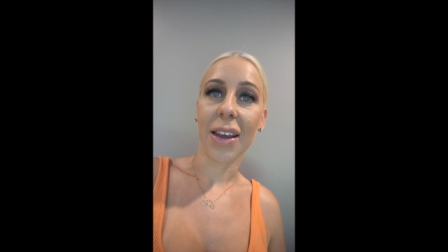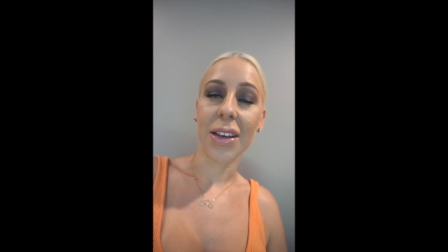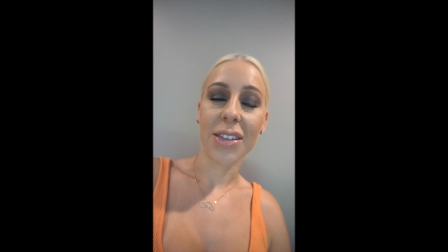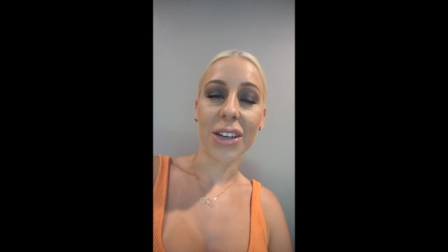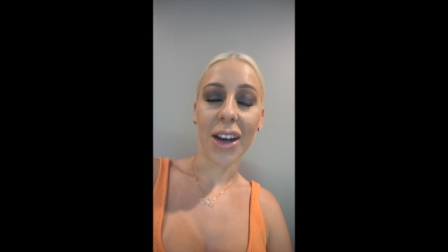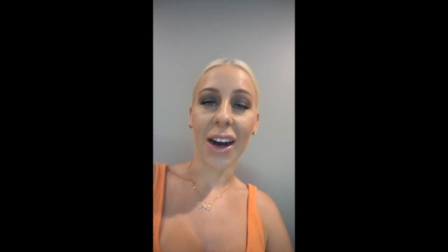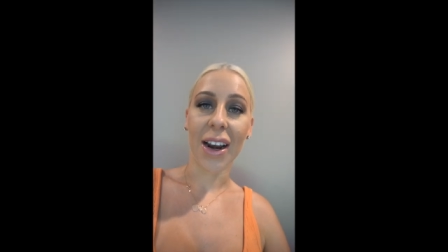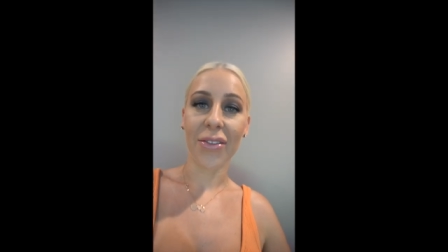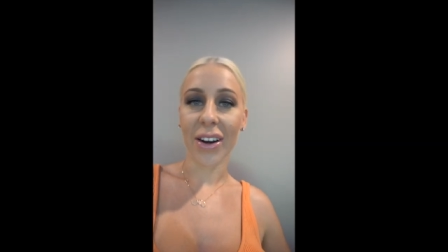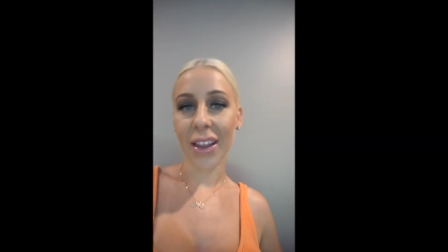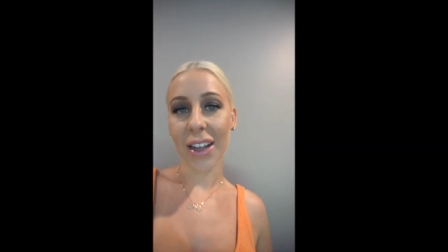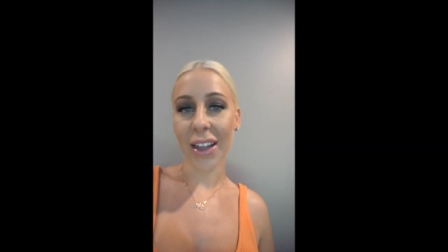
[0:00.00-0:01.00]
because you can't have
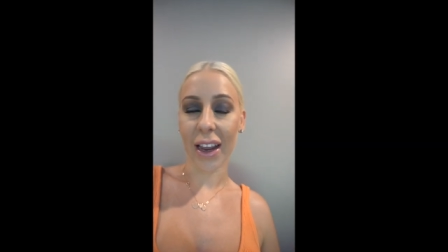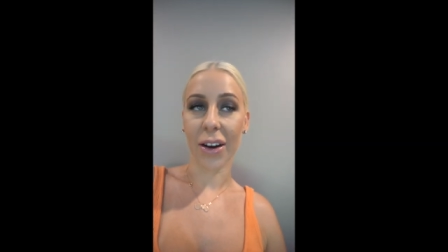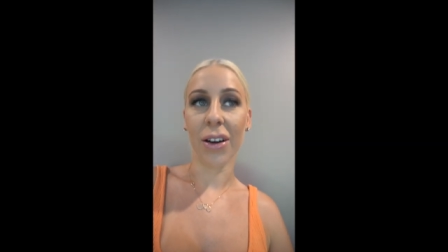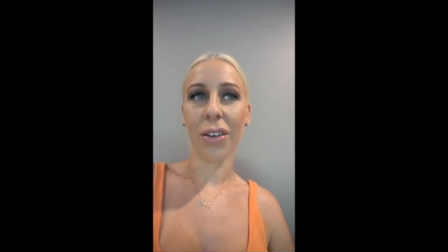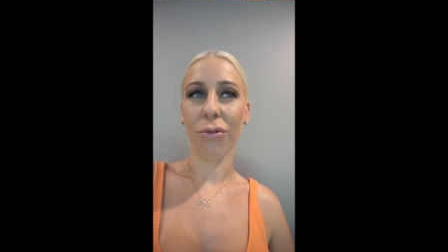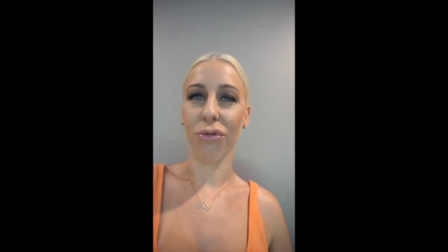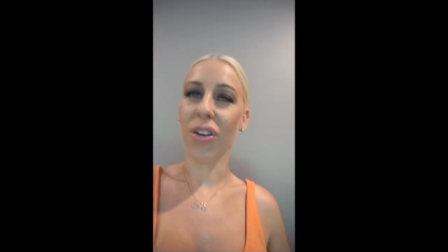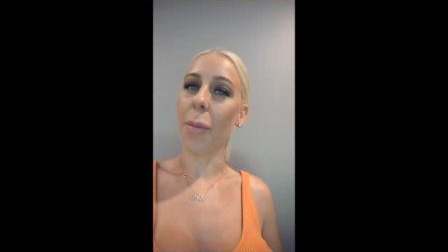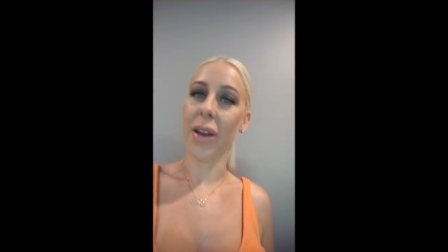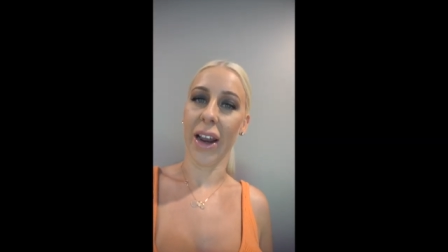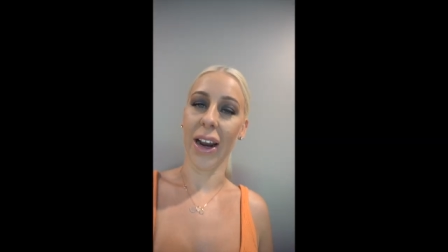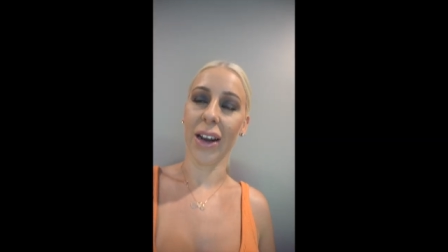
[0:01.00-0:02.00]
anything like
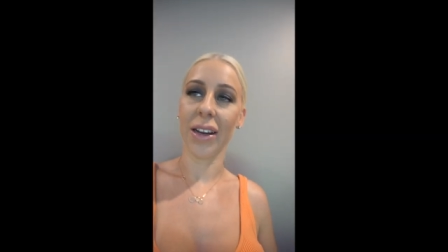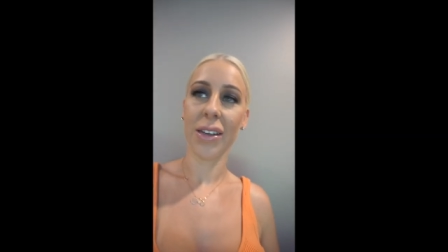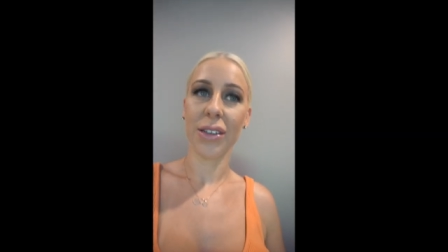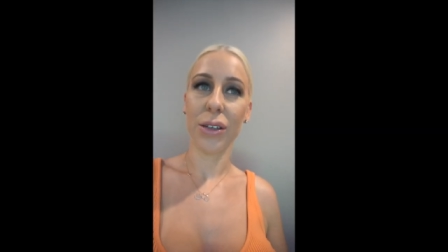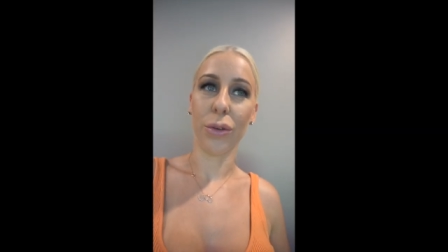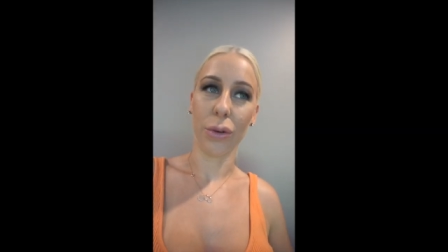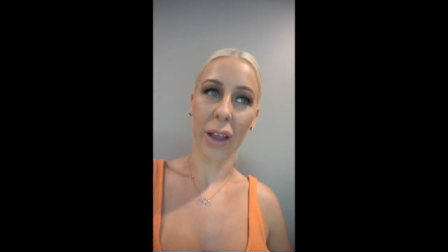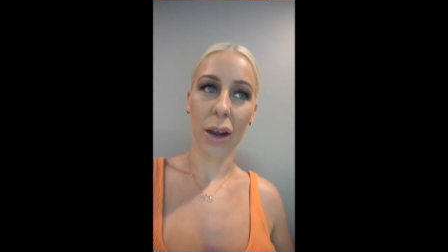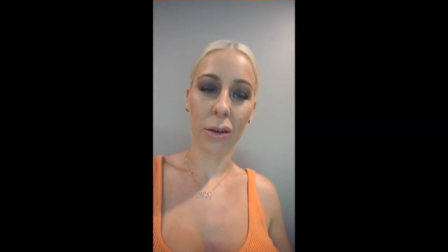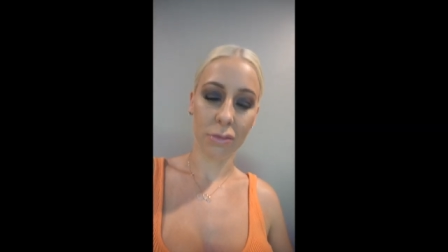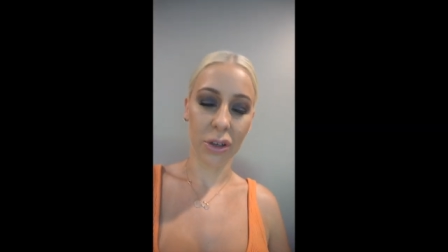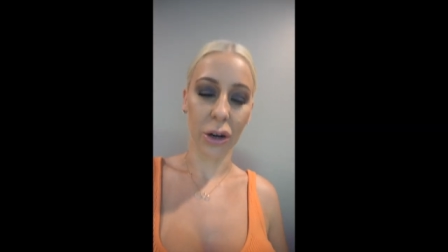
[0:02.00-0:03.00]
rubbing or like
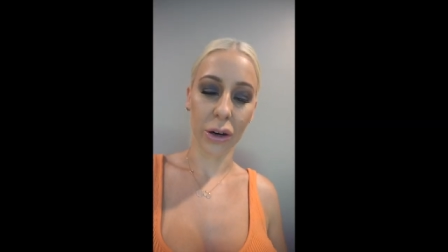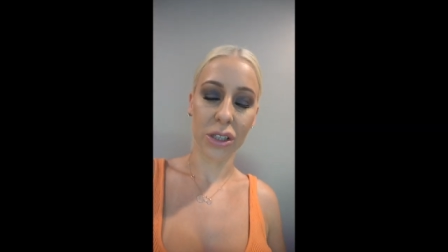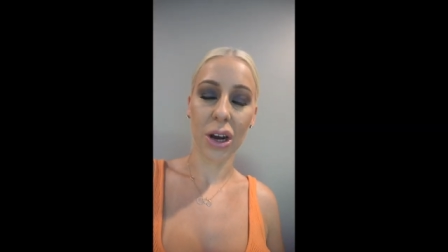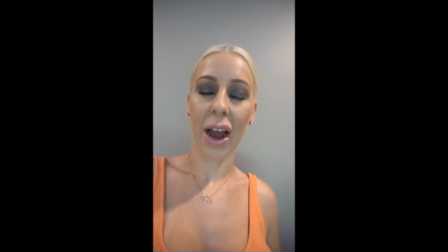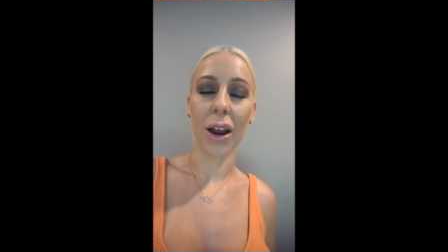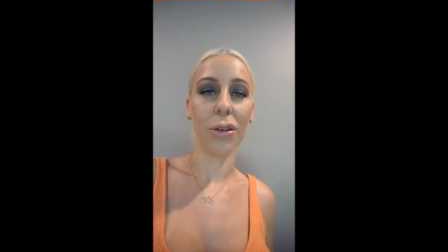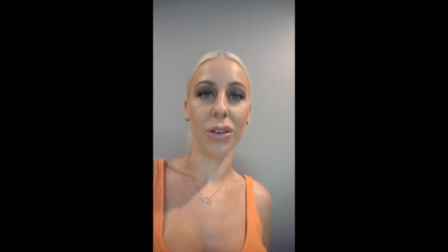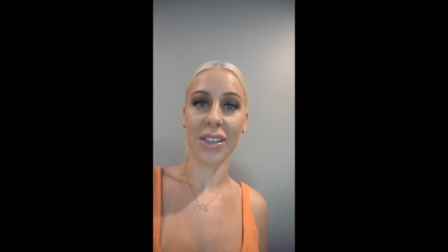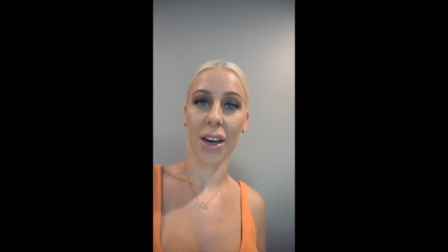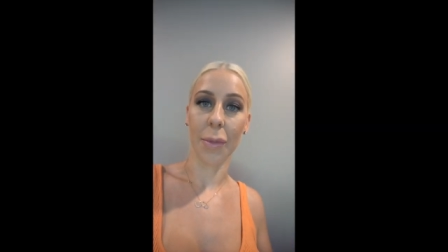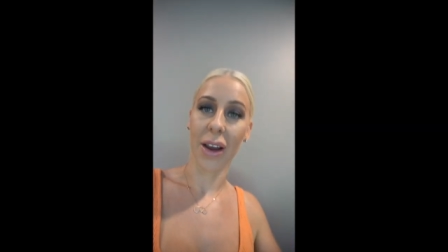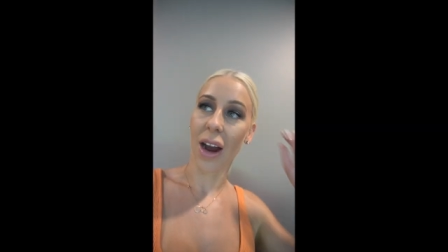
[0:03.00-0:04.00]
you know tight on your
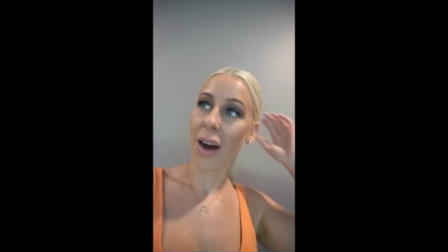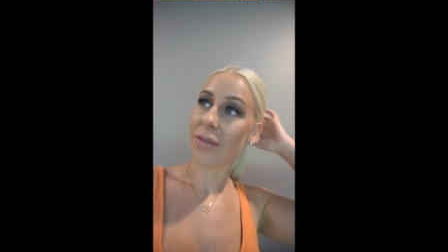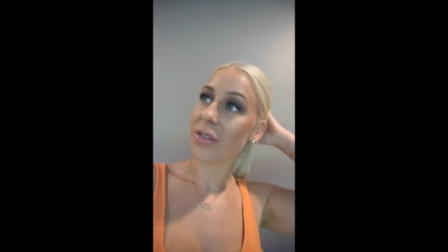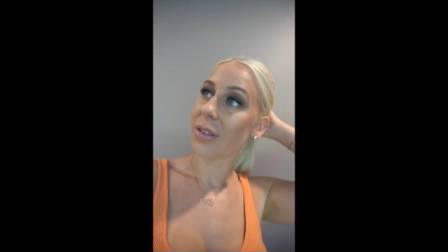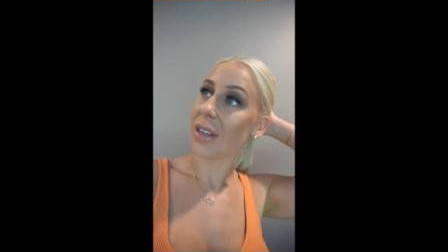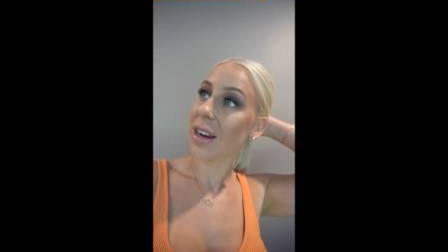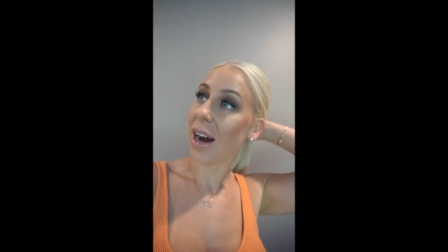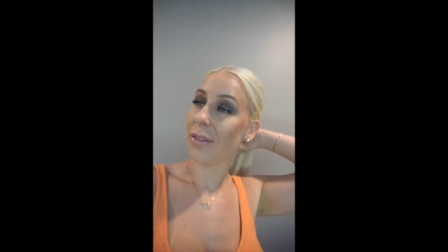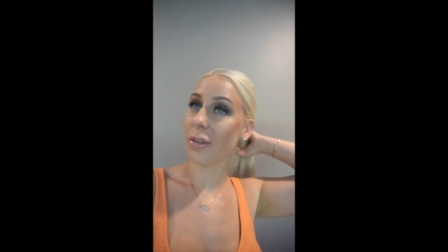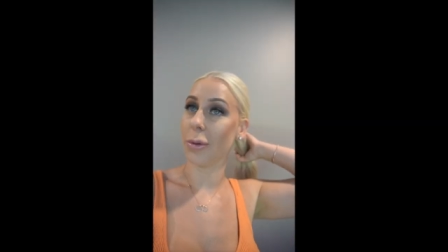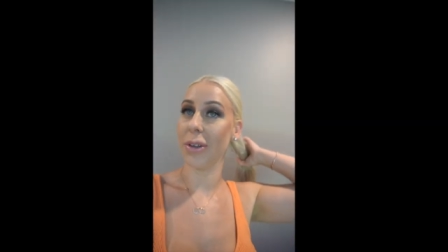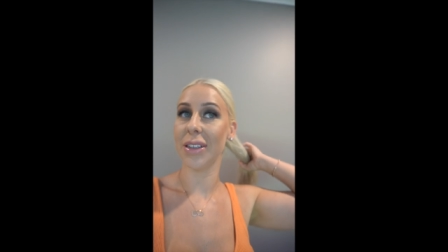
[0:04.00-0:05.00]
stomach after
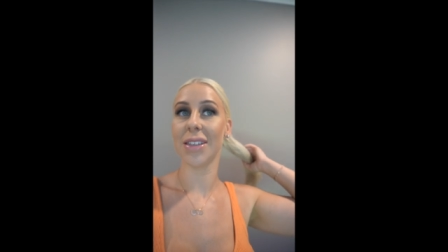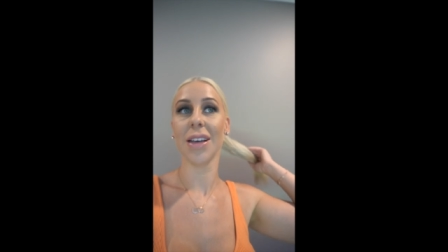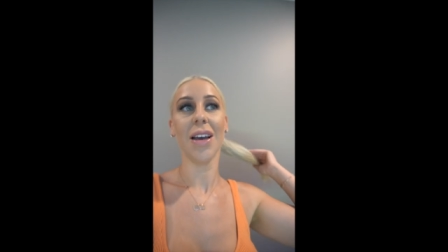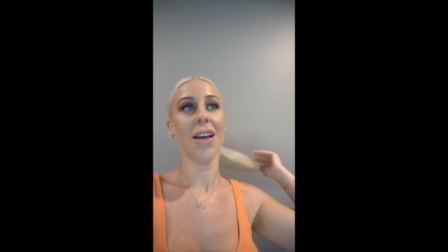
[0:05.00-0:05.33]
afterwards